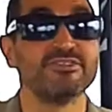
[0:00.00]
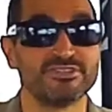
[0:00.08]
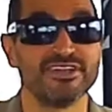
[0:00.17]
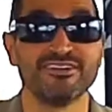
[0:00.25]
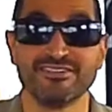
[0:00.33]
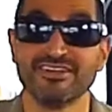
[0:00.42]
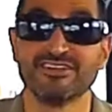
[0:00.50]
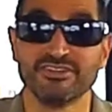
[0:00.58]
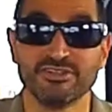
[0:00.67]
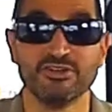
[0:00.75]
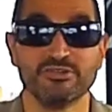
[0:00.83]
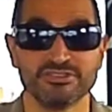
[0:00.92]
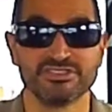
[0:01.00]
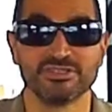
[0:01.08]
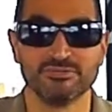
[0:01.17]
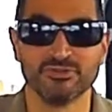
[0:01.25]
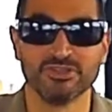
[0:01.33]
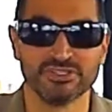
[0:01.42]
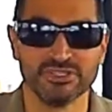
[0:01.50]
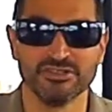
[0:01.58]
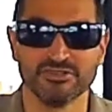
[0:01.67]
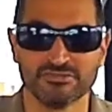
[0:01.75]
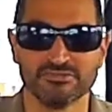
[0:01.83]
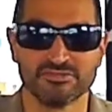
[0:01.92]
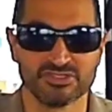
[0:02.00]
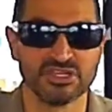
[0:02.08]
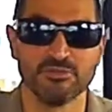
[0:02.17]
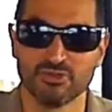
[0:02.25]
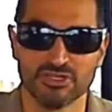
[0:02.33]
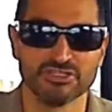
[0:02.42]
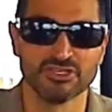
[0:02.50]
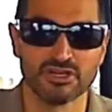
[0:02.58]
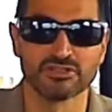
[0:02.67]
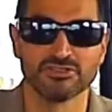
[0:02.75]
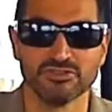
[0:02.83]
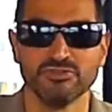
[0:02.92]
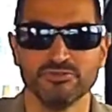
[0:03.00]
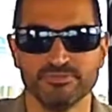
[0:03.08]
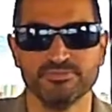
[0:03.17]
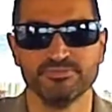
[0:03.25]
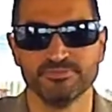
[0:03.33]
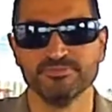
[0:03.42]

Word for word: out there and they could go to someone, you know, right. someone and talk to. Them.